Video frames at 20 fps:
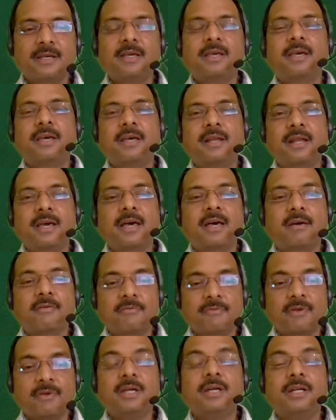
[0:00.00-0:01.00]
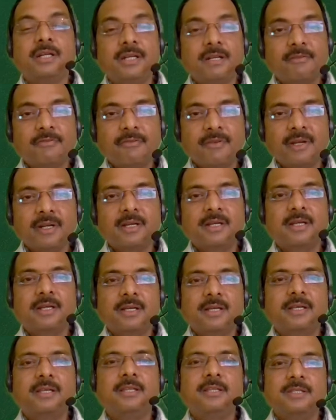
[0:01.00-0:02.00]
and have defect
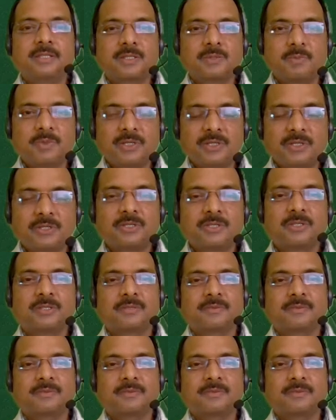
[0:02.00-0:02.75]
in speech.